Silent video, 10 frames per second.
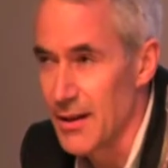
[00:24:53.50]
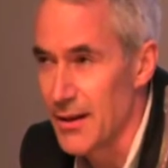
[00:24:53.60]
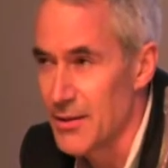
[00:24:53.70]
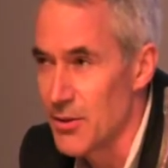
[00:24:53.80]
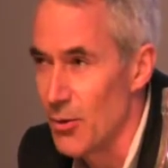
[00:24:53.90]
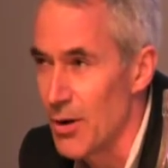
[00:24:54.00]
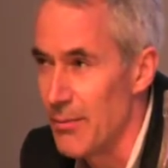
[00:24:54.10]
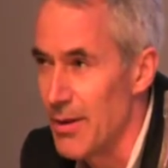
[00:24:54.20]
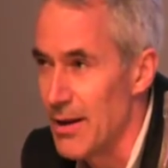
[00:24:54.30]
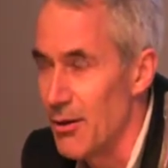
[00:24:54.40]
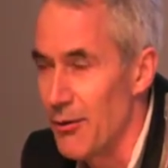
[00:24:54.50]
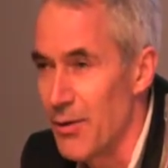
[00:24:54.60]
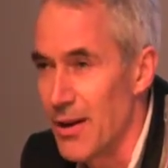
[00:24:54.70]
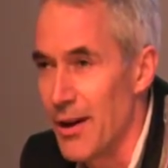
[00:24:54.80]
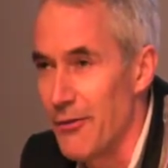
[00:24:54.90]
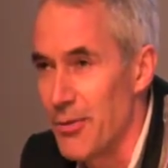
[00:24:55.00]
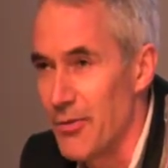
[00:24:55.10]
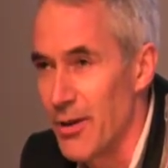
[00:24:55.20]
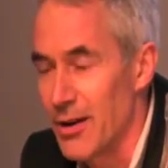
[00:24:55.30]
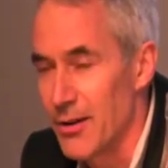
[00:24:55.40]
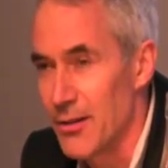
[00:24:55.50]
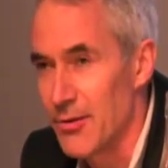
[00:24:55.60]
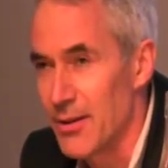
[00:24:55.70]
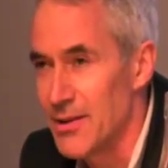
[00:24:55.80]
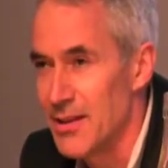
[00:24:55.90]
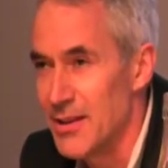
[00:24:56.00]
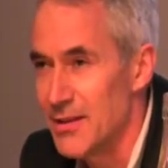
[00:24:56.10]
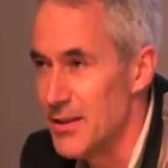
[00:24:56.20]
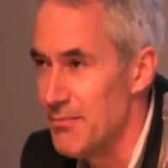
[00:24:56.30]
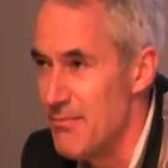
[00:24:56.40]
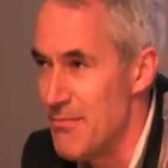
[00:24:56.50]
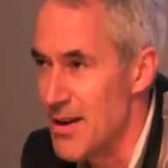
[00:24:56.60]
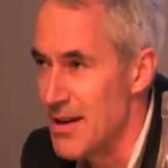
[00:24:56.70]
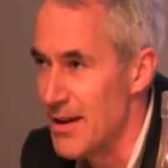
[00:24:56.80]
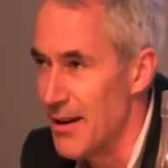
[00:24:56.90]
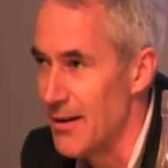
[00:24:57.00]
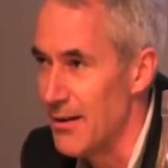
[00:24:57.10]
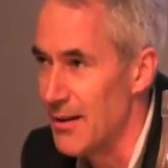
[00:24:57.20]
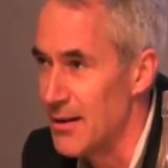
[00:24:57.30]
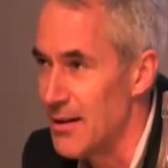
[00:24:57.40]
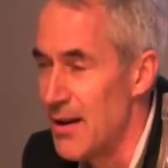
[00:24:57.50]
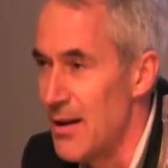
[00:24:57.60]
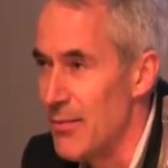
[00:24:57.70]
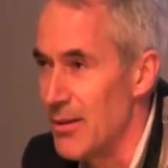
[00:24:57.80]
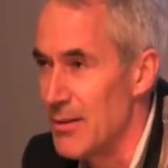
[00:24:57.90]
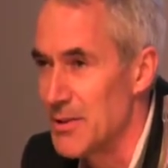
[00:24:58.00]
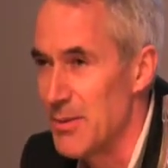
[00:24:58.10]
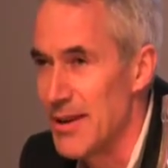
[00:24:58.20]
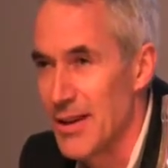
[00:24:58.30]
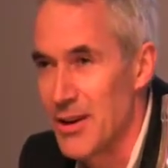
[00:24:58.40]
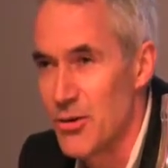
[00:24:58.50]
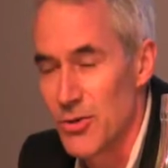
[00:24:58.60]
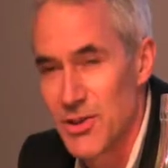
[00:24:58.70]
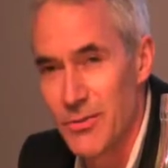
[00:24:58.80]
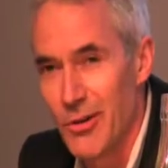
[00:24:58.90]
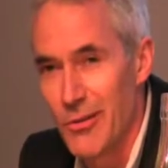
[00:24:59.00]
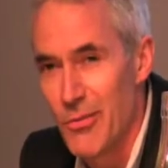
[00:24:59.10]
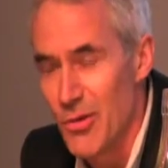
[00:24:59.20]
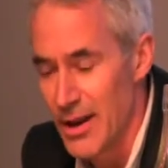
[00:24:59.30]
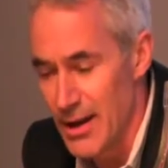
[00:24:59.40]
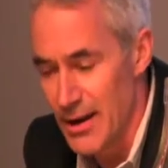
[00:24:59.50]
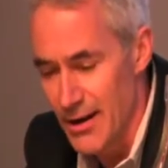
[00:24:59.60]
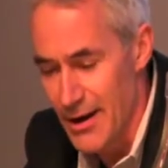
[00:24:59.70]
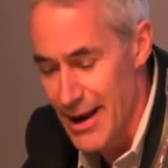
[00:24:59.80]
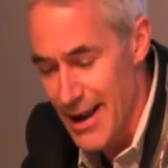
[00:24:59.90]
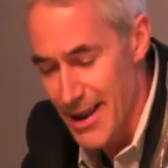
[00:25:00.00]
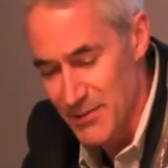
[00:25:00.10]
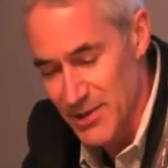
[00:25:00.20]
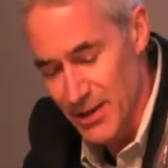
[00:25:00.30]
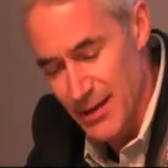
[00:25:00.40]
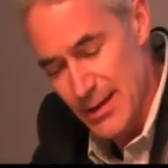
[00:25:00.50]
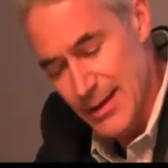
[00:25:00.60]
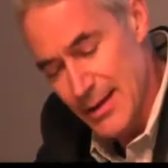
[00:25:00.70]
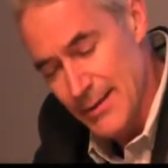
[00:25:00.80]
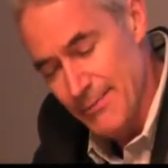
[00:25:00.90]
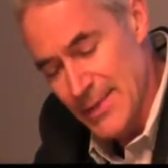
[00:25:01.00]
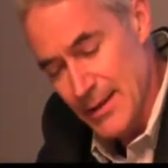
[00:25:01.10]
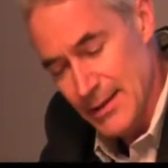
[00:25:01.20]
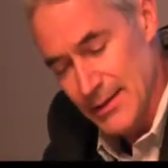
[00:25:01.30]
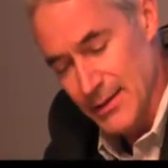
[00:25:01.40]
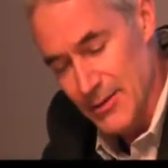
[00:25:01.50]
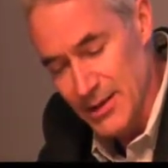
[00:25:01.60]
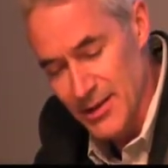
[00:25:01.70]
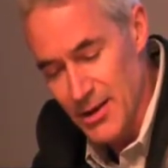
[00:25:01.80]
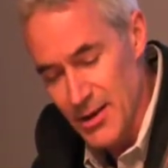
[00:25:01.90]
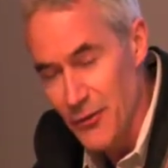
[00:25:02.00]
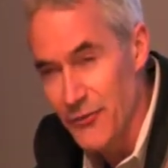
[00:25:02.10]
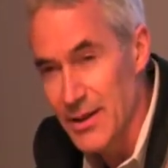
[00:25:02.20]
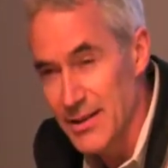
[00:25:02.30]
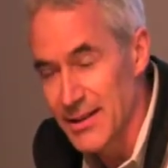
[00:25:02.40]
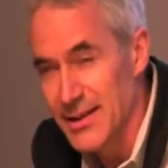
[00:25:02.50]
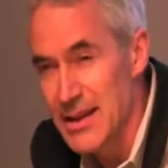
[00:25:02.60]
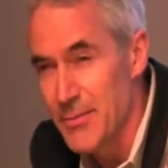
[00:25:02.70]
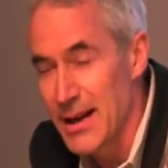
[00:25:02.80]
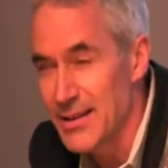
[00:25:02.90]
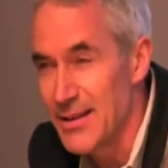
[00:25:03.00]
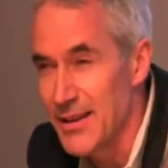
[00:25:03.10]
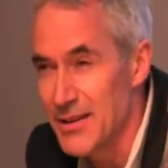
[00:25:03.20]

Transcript: to kind of talk a bit off the cuff before I go through the CDC media and public speaking course tomorrow morning at 9 a.m. So I'll start off, I'll take you back to